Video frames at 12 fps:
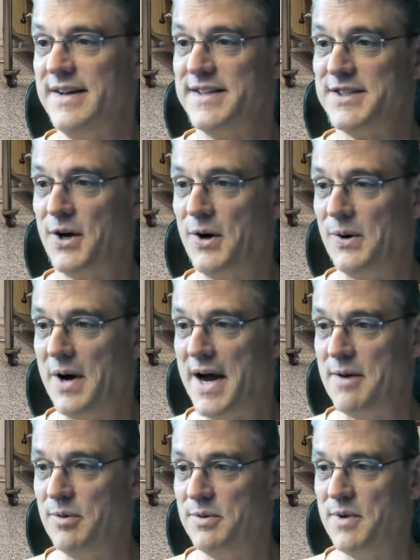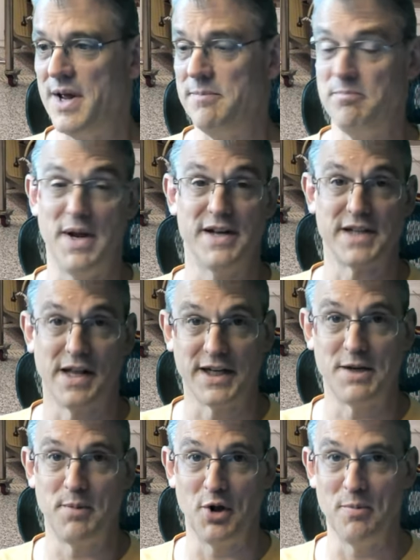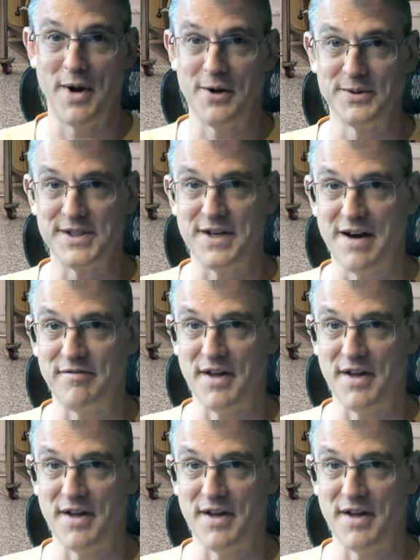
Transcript: So I would, and being as I like to build my own stuff,